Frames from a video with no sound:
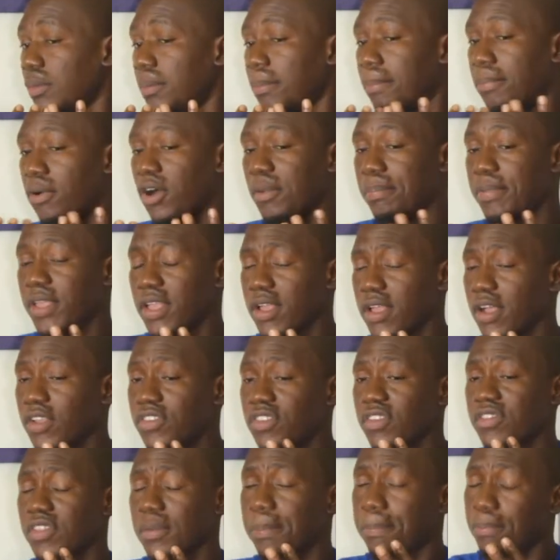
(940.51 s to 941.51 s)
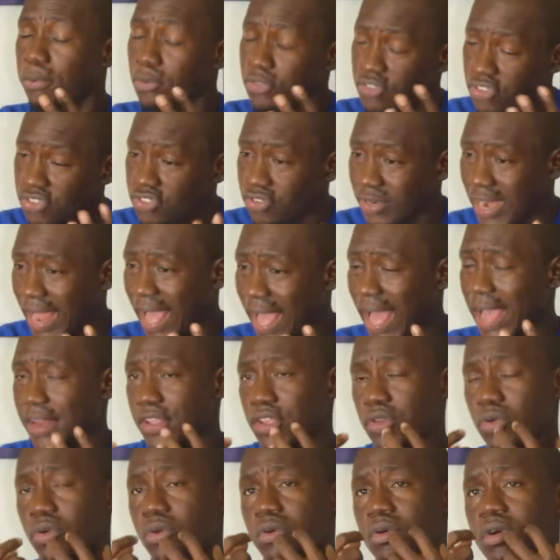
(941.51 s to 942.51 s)
But because of the position I had,
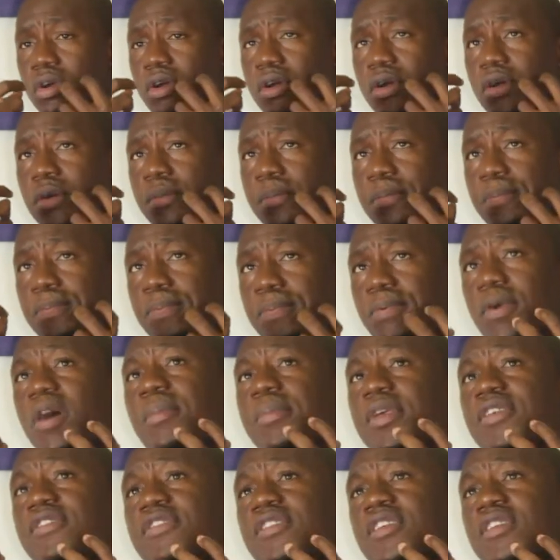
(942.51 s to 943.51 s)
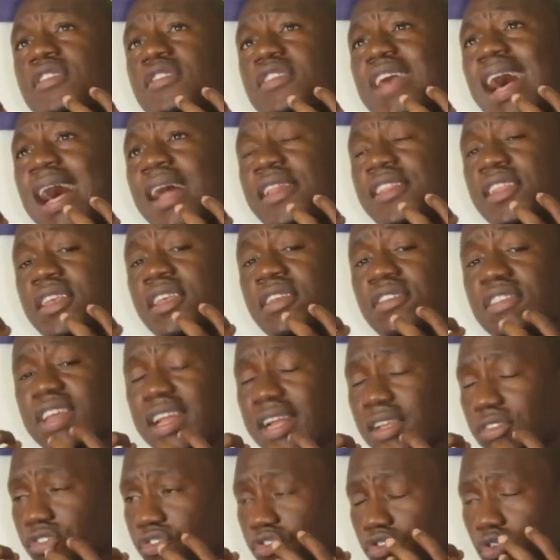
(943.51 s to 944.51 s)
you know, promises are things that
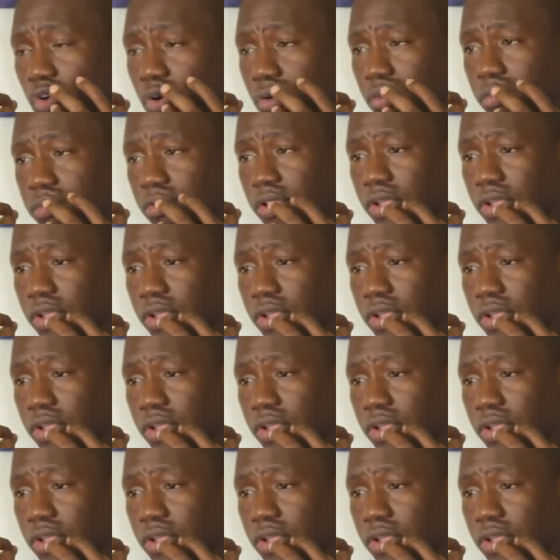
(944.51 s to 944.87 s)
are strong.